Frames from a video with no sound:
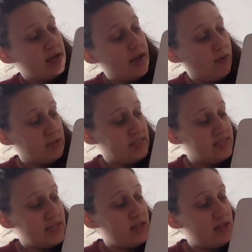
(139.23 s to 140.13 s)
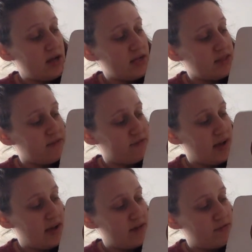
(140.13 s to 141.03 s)
Now, it's still on the
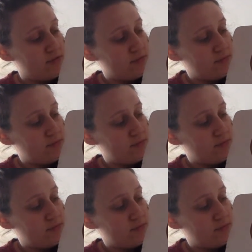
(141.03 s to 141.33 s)
5.